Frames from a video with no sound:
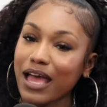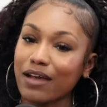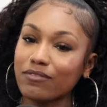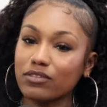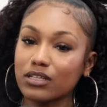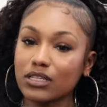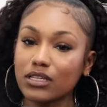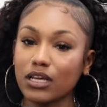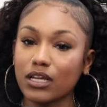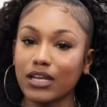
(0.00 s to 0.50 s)
not
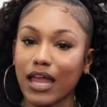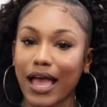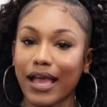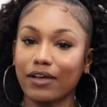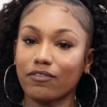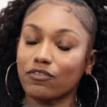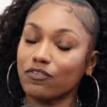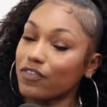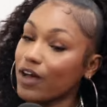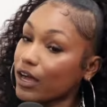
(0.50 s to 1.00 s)
really a
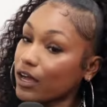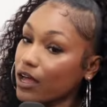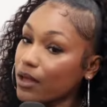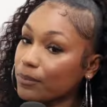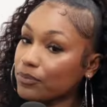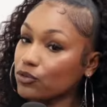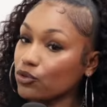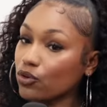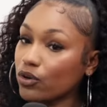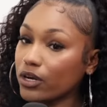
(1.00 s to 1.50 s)
like fuck up
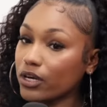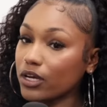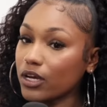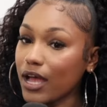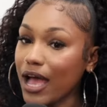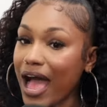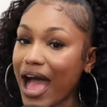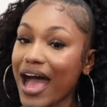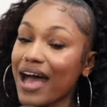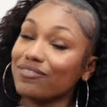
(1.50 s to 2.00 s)
your,
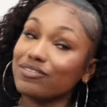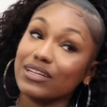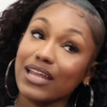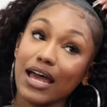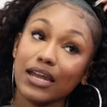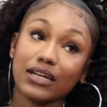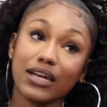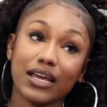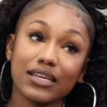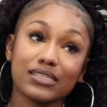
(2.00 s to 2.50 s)
I have a
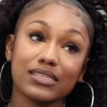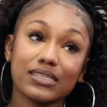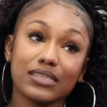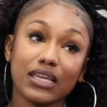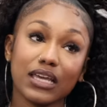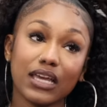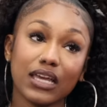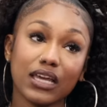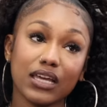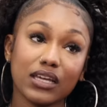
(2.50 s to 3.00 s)
lot of nice
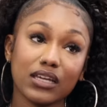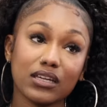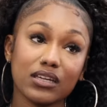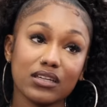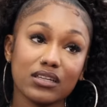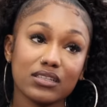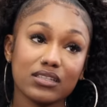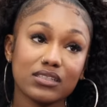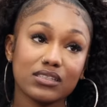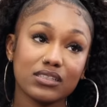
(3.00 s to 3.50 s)

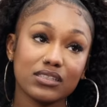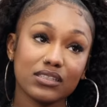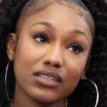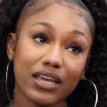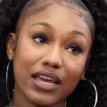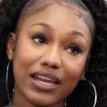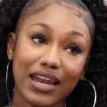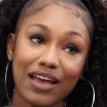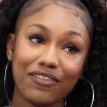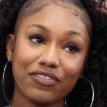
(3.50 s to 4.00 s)
things.
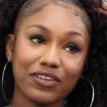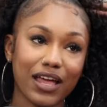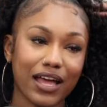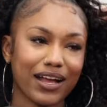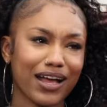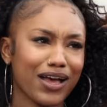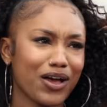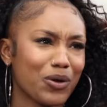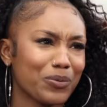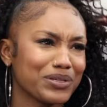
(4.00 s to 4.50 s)
Mm. And I feel
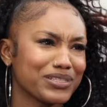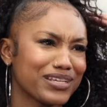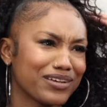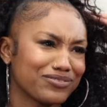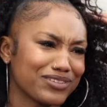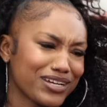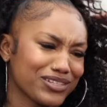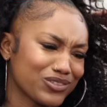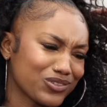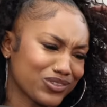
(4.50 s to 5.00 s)
like I always have
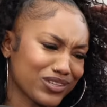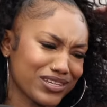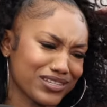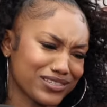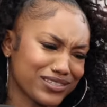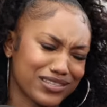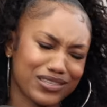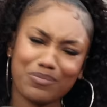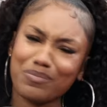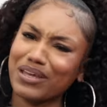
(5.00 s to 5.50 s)
nicer things
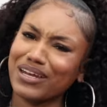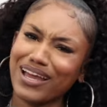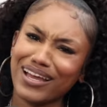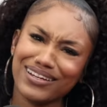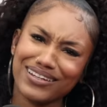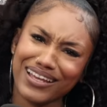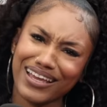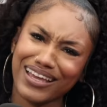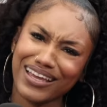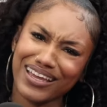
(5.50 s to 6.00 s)
than the men I
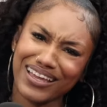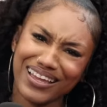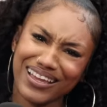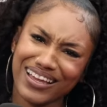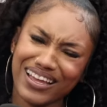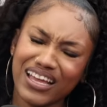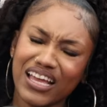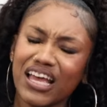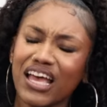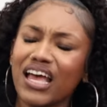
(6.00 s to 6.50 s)
date.
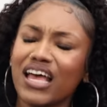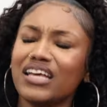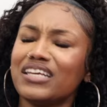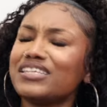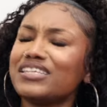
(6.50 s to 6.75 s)
Yeah, so,